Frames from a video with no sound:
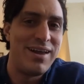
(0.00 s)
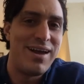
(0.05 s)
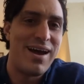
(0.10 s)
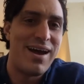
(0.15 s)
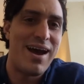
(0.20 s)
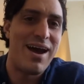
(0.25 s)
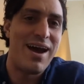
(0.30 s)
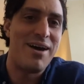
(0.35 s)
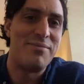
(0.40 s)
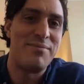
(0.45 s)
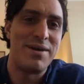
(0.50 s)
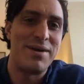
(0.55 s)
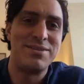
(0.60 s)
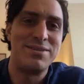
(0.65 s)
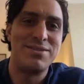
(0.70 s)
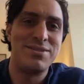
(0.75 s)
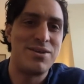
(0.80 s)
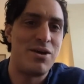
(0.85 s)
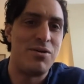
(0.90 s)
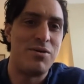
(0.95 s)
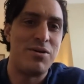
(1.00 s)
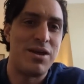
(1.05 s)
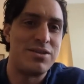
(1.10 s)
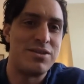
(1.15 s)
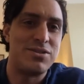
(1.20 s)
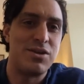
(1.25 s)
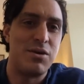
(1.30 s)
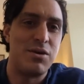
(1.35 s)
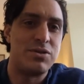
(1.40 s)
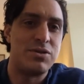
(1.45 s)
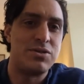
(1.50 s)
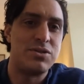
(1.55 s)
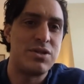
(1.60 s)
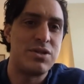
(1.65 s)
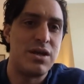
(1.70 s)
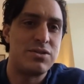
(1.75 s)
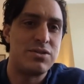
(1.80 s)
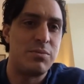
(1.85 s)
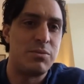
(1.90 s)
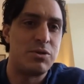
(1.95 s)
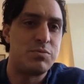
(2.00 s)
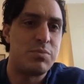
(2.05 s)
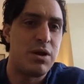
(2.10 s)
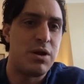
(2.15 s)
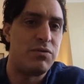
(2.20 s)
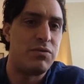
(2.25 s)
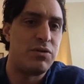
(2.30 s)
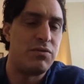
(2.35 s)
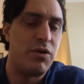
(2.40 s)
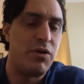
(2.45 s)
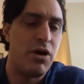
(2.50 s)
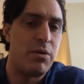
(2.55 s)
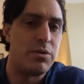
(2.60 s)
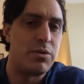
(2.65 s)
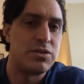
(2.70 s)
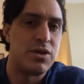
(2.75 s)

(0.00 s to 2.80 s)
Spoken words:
And so much better for the environment.